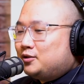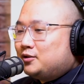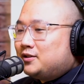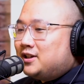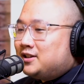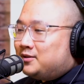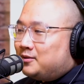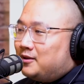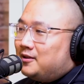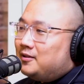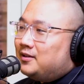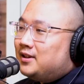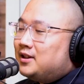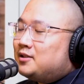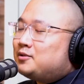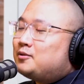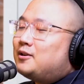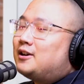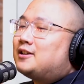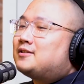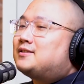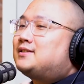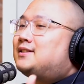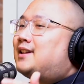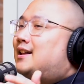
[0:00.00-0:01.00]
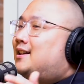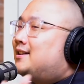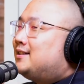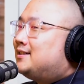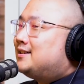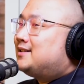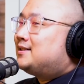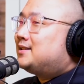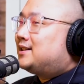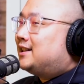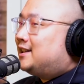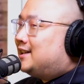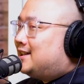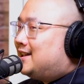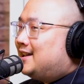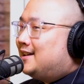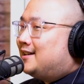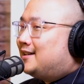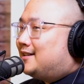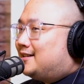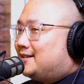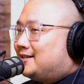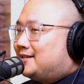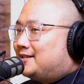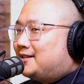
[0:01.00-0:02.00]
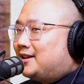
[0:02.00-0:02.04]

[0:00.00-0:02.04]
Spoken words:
So that's what I was telling this kid.